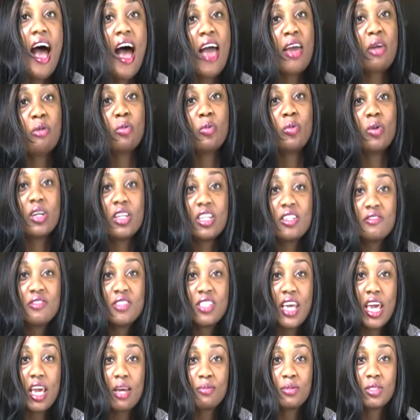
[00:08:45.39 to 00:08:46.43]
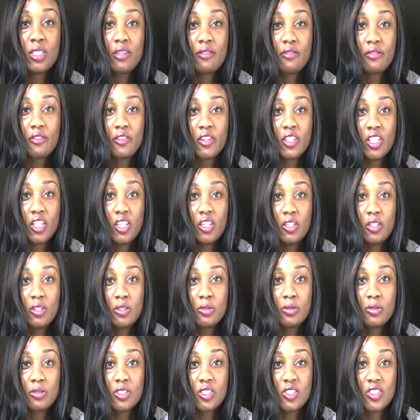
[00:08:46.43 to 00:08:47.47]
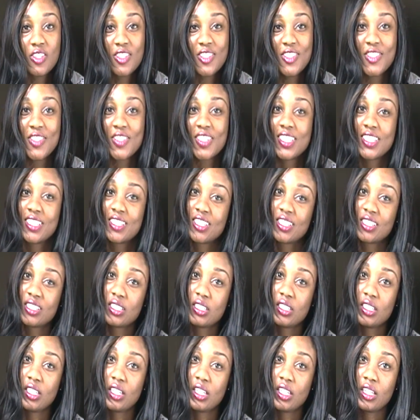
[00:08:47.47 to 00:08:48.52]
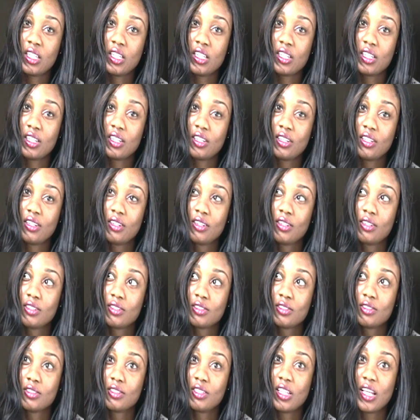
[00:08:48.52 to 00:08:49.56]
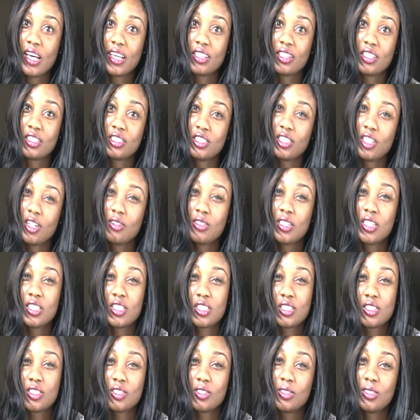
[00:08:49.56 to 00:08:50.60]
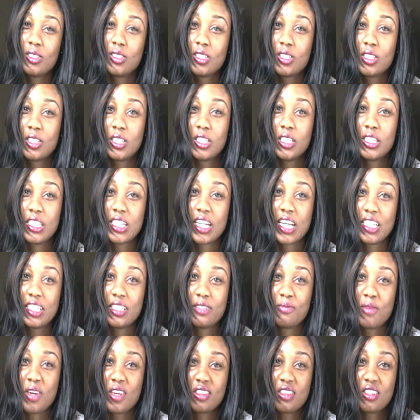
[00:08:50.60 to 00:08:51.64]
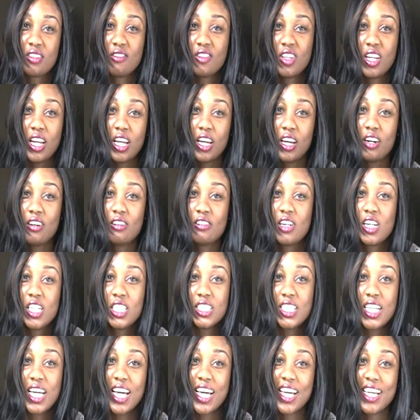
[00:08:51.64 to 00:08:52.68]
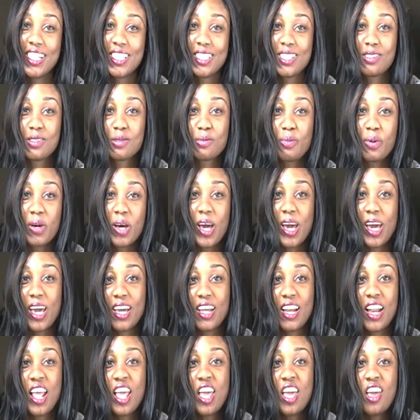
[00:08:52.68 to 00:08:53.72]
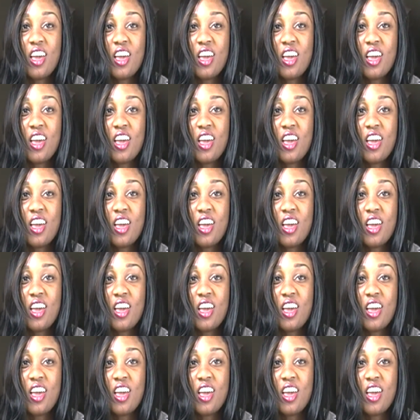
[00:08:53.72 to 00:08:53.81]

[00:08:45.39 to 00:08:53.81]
I would have taped it for you so you could see like the donut store, and I could make the video all nice, but